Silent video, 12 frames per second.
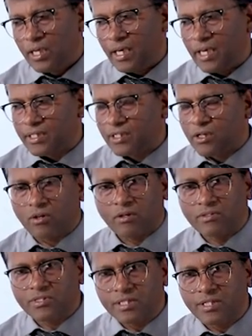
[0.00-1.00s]
as the
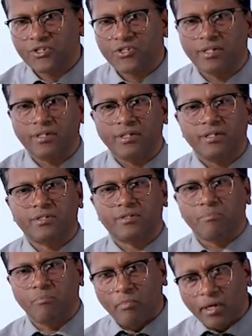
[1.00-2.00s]
consideration
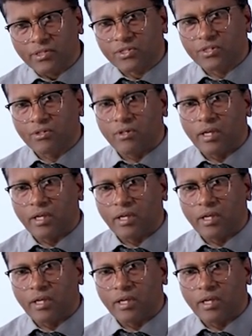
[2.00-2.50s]
is must,